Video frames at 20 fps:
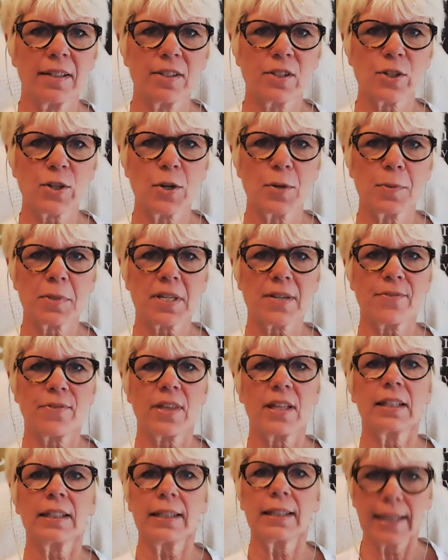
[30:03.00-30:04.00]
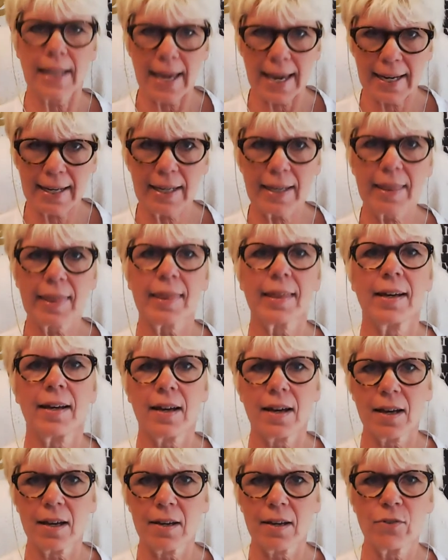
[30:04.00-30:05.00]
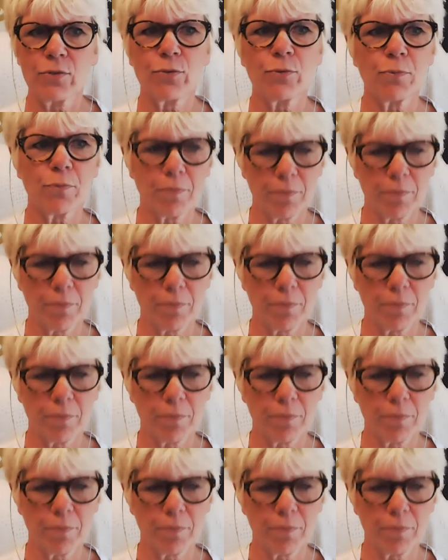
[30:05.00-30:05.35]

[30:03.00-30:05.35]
in terms of the length of